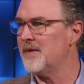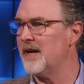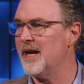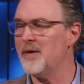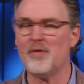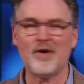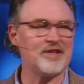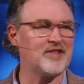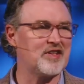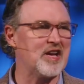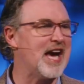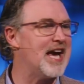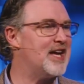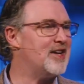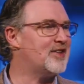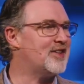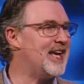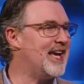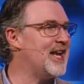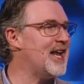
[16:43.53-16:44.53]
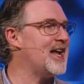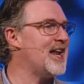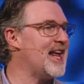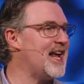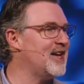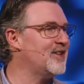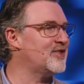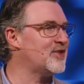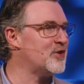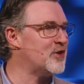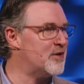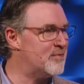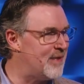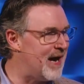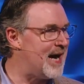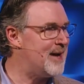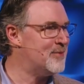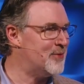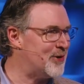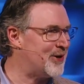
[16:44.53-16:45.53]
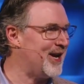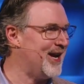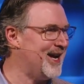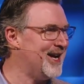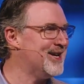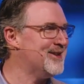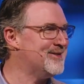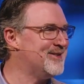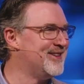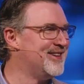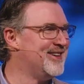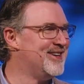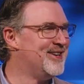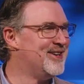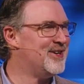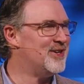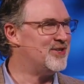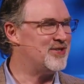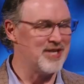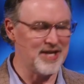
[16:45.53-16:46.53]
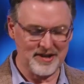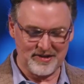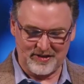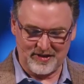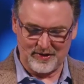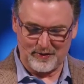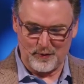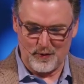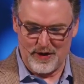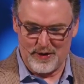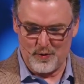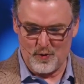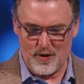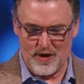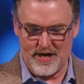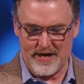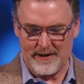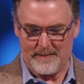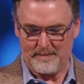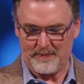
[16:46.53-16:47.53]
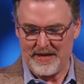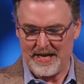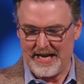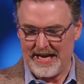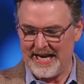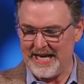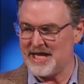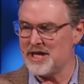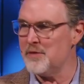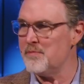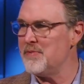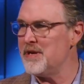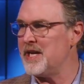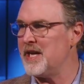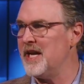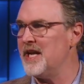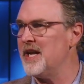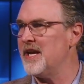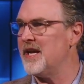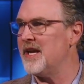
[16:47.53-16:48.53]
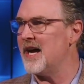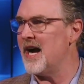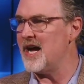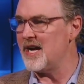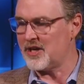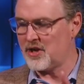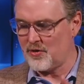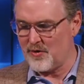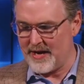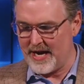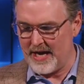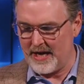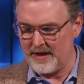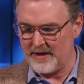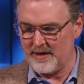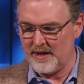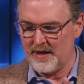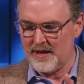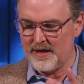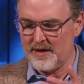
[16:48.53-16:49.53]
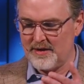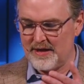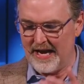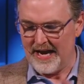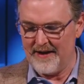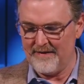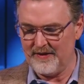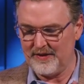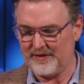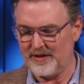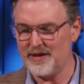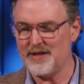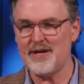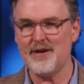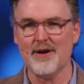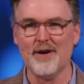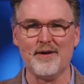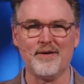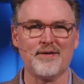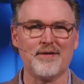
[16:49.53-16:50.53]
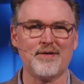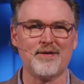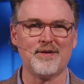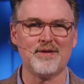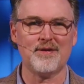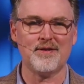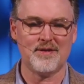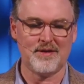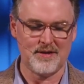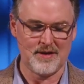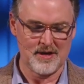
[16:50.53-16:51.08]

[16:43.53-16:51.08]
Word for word: And what science cannot answer, the Bible can. Genesis 1 1. In the beginning, God created the heavens and the earth.